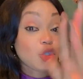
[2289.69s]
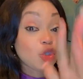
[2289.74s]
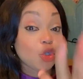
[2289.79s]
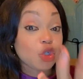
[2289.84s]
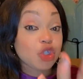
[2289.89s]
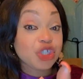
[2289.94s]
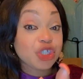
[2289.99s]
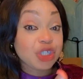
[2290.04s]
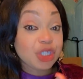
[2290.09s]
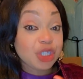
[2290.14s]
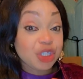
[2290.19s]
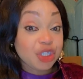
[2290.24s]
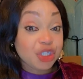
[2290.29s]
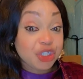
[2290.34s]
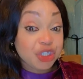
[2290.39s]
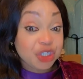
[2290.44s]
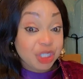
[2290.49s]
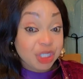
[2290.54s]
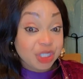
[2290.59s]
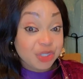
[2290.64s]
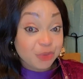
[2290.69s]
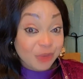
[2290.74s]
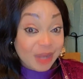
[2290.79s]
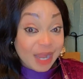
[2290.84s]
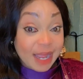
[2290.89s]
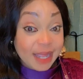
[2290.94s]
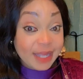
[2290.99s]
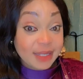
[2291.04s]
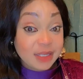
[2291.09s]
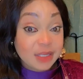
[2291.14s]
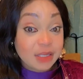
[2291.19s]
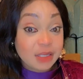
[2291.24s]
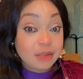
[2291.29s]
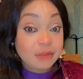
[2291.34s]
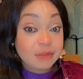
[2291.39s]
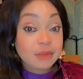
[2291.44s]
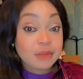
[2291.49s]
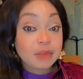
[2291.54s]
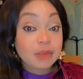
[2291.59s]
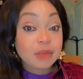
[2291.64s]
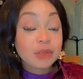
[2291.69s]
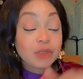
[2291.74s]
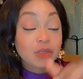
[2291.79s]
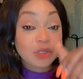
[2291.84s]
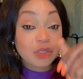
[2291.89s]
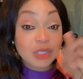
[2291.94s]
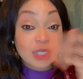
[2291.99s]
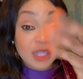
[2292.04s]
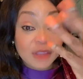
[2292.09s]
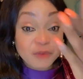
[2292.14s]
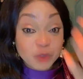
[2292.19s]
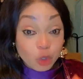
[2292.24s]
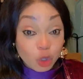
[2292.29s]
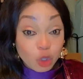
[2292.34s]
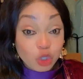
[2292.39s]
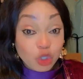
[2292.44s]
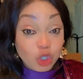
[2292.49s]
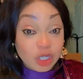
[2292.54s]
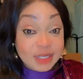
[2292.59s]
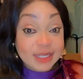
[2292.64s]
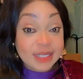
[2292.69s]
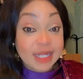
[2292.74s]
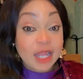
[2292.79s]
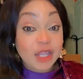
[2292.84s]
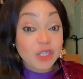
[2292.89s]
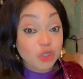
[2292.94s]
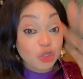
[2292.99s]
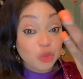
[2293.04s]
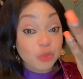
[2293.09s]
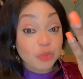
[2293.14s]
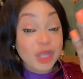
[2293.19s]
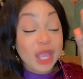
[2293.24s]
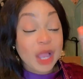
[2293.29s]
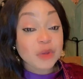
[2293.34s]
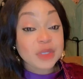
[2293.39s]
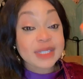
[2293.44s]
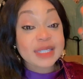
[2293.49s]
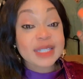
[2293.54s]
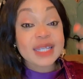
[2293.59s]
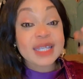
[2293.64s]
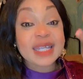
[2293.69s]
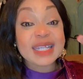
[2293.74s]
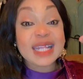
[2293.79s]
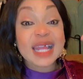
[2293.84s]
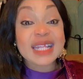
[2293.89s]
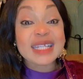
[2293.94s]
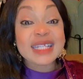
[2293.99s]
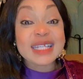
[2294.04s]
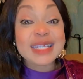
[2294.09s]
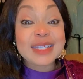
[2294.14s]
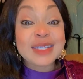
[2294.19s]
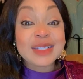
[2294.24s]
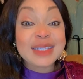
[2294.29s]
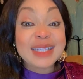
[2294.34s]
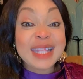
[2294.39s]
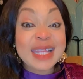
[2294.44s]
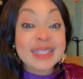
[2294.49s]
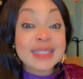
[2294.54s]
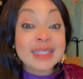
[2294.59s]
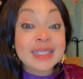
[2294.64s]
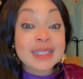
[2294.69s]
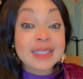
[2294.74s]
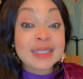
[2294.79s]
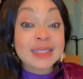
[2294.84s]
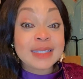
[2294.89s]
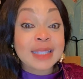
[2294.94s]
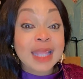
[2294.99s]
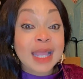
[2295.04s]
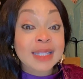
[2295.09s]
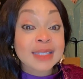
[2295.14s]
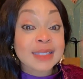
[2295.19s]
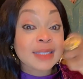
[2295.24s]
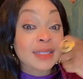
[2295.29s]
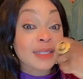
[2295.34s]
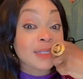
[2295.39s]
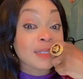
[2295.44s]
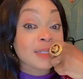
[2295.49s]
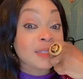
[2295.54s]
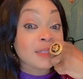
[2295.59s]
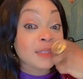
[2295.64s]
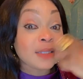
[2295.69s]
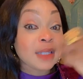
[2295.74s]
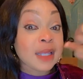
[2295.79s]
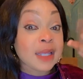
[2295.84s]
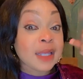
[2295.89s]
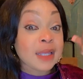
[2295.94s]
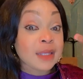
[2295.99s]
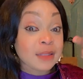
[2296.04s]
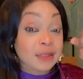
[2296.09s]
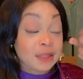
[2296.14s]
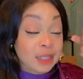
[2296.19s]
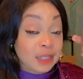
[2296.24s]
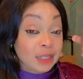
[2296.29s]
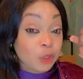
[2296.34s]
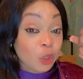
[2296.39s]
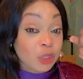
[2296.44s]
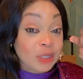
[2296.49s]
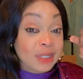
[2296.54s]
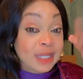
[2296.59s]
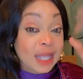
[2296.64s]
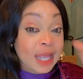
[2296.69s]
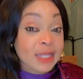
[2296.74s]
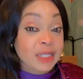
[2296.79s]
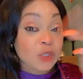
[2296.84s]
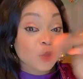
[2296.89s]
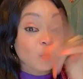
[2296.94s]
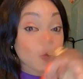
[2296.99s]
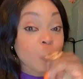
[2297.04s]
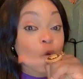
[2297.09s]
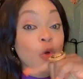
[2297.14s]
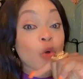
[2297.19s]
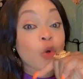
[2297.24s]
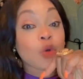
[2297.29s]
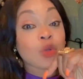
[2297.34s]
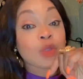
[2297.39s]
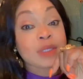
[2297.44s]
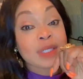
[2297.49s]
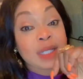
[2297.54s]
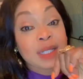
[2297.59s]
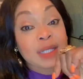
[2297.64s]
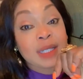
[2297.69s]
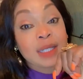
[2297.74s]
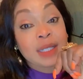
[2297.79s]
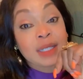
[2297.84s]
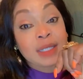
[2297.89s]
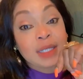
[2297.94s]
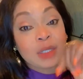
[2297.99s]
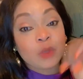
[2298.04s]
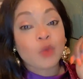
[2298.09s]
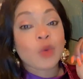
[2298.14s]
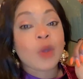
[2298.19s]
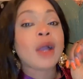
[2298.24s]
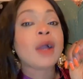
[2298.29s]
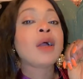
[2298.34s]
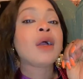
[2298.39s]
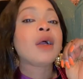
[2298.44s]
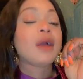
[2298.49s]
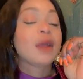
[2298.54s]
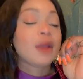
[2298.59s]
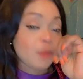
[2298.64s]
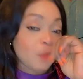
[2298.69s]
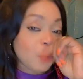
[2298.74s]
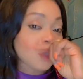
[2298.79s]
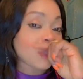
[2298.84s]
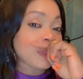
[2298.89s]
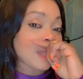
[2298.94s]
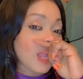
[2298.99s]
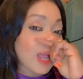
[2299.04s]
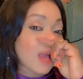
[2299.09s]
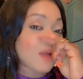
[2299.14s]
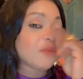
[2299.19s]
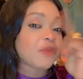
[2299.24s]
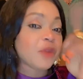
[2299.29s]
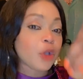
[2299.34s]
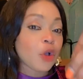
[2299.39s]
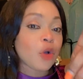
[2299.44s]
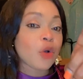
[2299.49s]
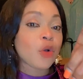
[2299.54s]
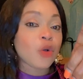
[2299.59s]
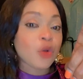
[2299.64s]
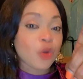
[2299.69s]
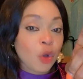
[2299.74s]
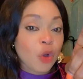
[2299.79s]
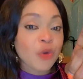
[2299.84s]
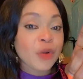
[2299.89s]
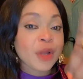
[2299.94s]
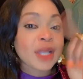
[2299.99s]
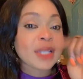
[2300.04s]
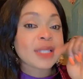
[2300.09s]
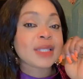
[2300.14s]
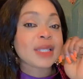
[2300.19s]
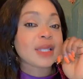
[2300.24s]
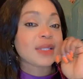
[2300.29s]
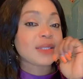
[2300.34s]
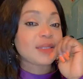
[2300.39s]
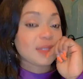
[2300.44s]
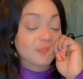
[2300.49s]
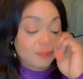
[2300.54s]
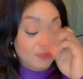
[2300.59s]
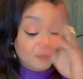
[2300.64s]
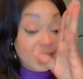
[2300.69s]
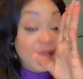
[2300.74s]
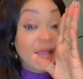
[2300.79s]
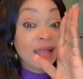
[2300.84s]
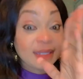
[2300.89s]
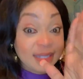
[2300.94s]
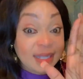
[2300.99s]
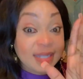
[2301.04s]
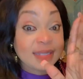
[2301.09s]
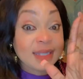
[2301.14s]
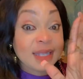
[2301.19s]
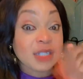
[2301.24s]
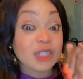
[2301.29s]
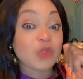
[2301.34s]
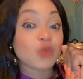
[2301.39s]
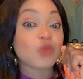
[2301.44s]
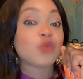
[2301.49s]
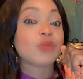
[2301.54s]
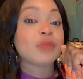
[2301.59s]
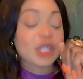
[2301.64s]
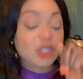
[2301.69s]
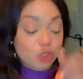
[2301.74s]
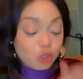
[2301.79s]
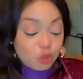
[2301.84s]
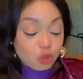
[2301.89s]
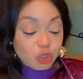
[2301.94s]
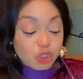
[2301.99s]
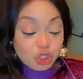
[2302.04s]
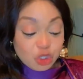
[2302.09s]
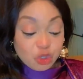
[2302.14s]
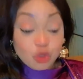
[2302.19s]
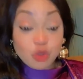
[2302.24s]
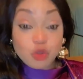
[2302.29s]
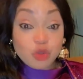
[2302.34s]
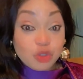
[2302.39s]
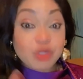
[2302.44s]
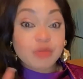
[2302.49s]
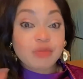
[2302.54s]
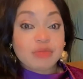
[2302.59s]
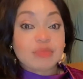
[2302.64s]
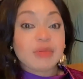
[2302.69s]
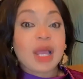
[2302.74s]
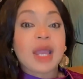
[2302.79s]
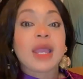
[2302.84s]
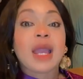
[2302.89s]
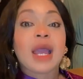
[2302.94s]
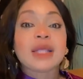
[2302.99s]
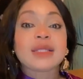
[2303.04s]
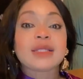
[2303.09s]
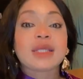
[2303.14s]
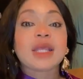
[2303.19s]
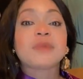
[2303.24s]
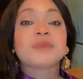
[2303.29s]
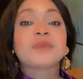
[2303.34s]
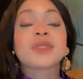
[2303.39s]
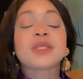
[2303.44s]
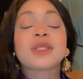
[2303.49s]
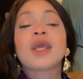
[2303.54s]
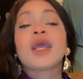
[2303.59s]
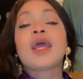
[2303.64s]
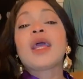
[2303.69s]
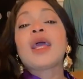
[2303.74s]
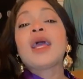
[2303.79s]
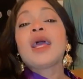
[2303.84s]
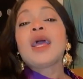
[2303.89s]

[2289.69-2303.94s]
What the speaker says: so she's right. They've told us now. You know me, I was thinking that the lady that the daughter is for Dele Ikiwa, but now I've been corrected by an elderly woman, so she knows. I accept.